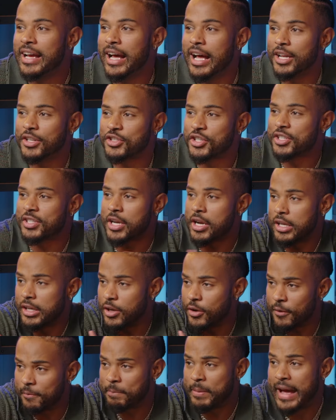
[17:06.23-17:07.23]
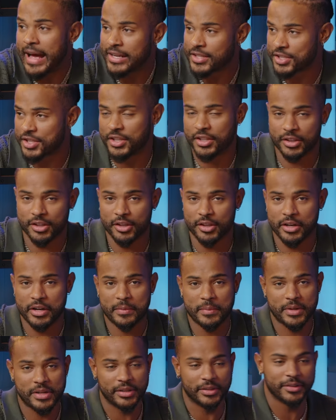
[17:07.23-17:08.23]
I've just got a lot of passion, do you know
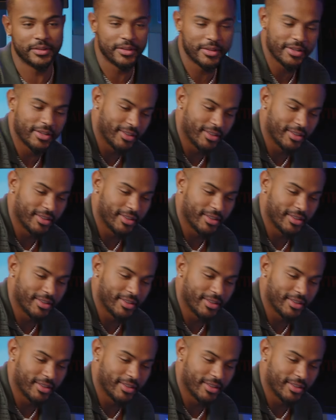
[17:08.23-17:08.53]
what I mean?